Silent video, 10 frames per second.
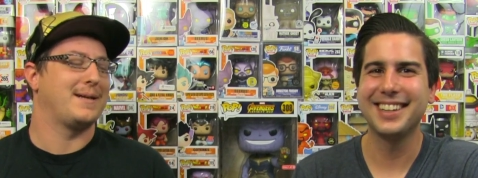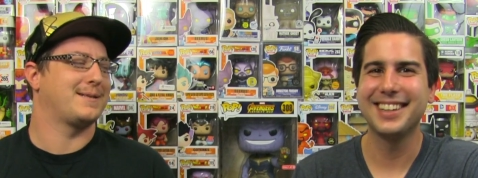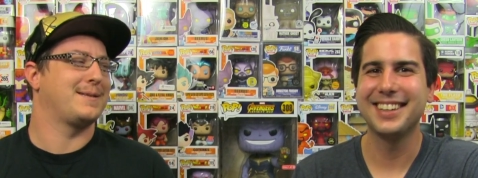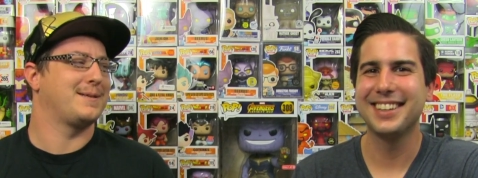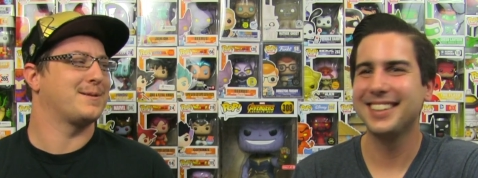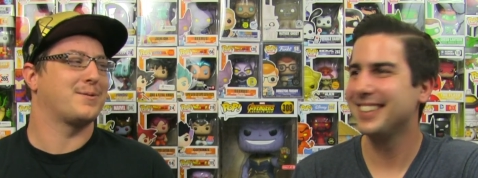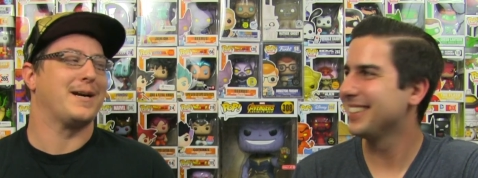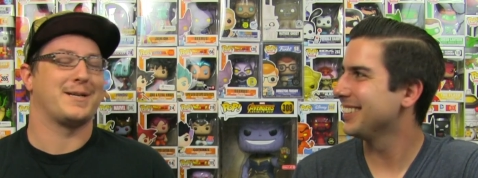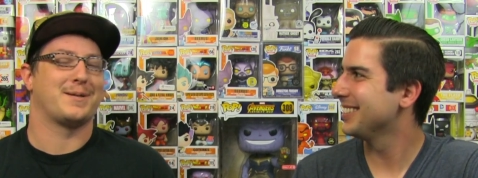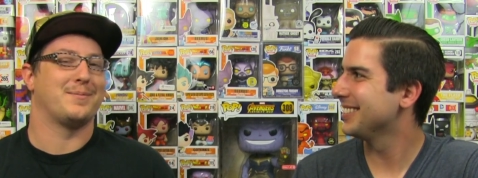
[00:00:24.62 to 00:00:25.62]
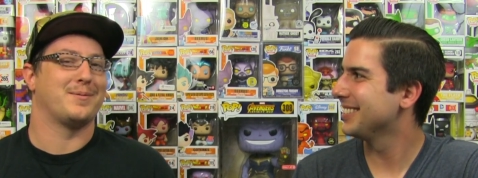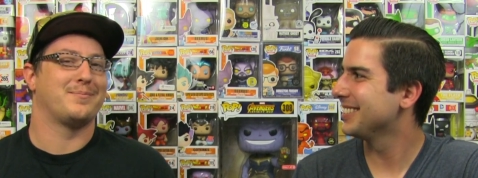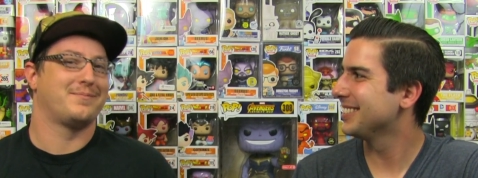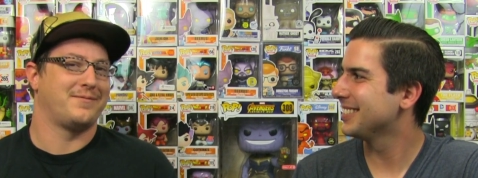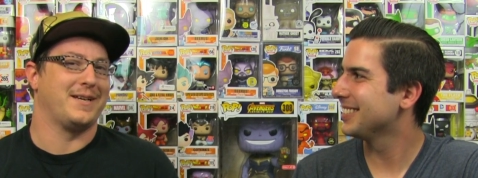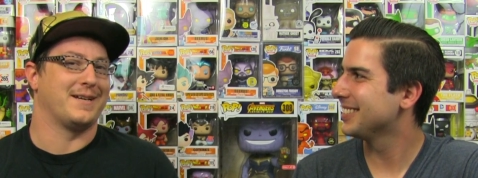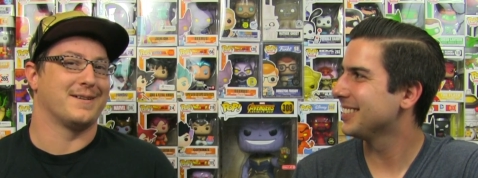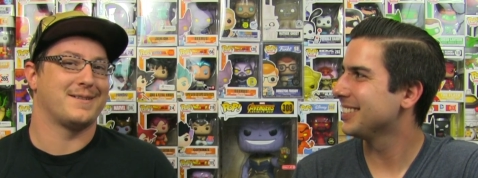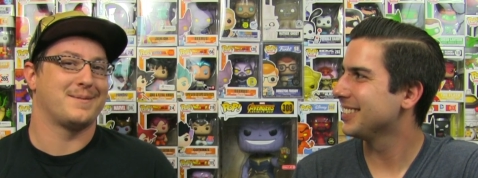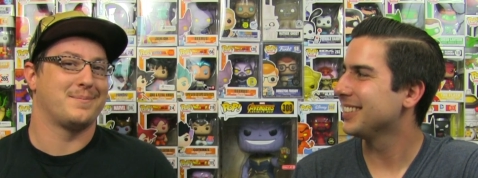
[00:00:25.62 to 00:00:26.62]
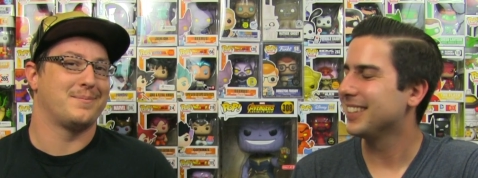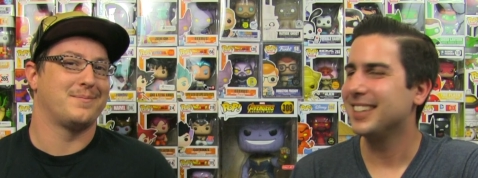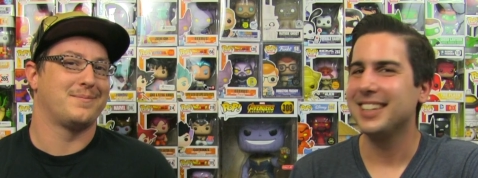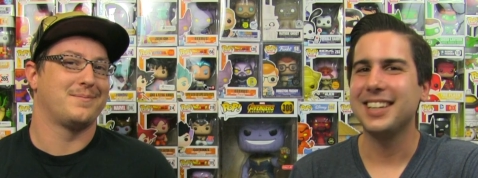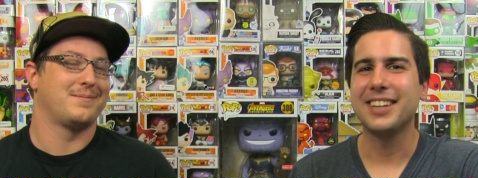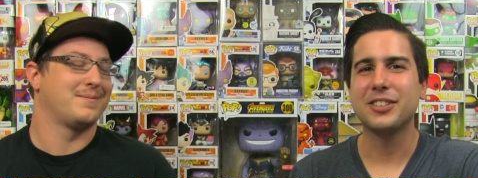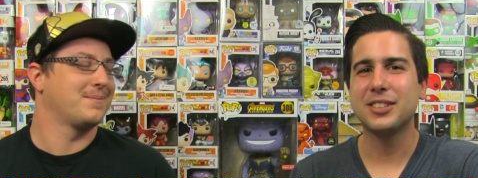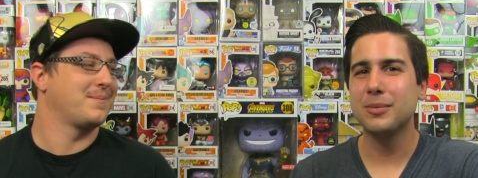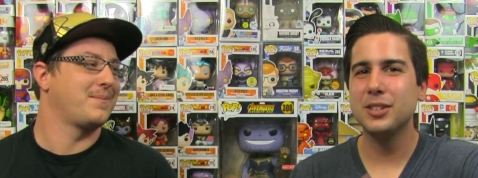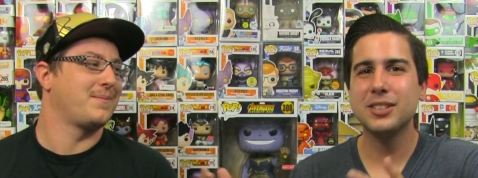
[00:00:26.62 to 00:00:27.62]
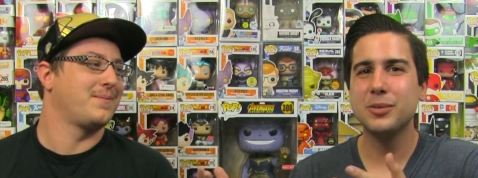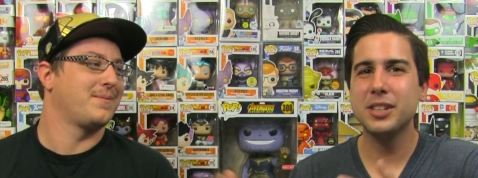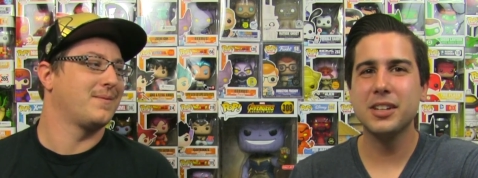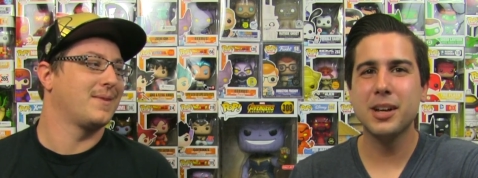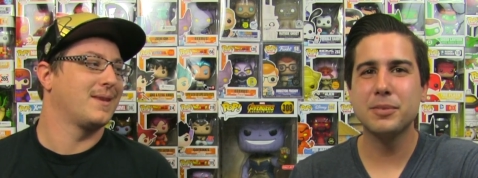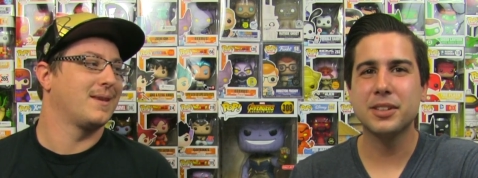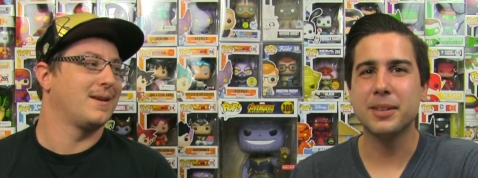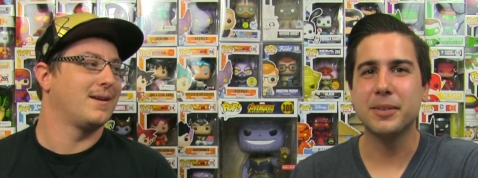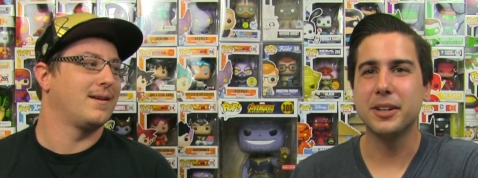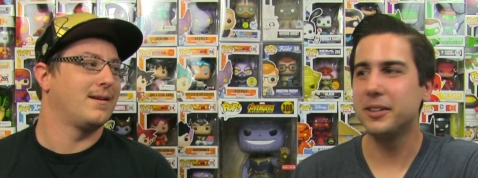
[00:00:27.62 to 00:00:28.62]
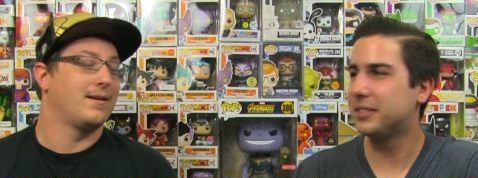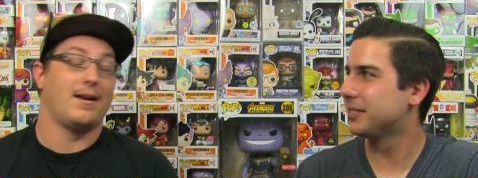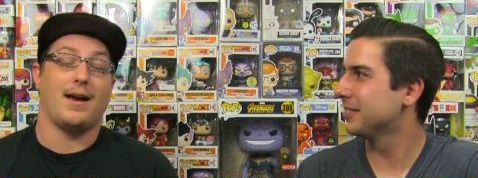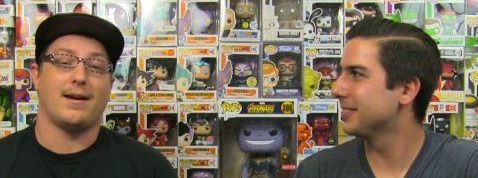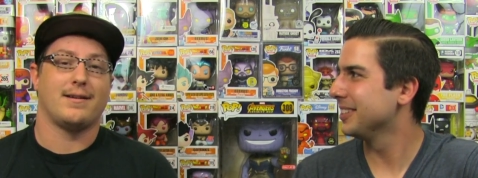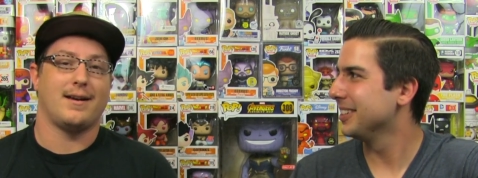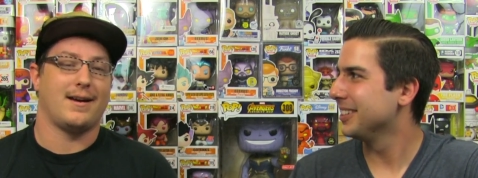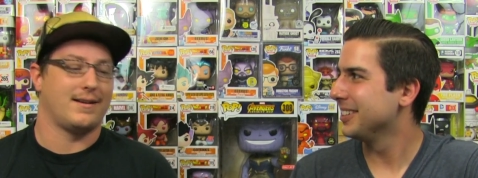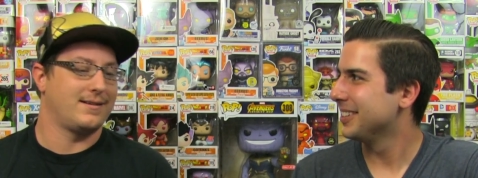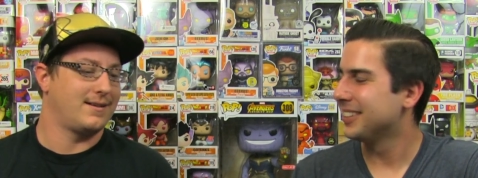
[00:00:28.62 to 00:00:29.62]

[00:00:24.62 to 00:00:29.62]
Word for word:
Speaker 1: Basically, these are questionable figures.
Speaker 2: Yeah, for some reason we look up to them though. yeah, yeah.